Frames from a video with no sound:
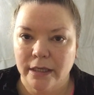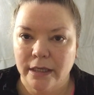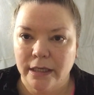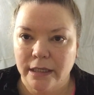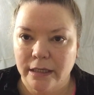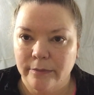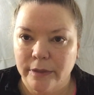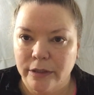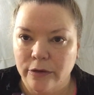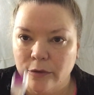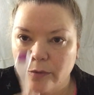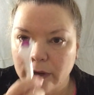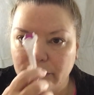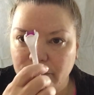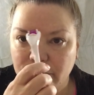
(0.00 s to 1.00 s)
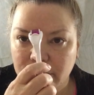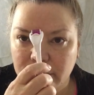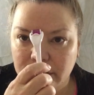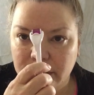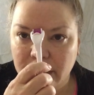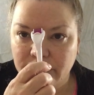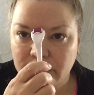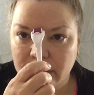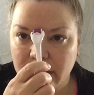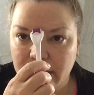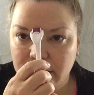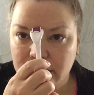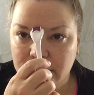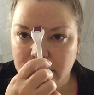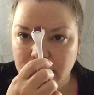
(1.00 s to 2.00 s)
and I'm going to go right for 11
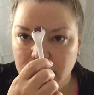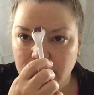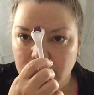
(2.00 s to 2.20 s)
lines.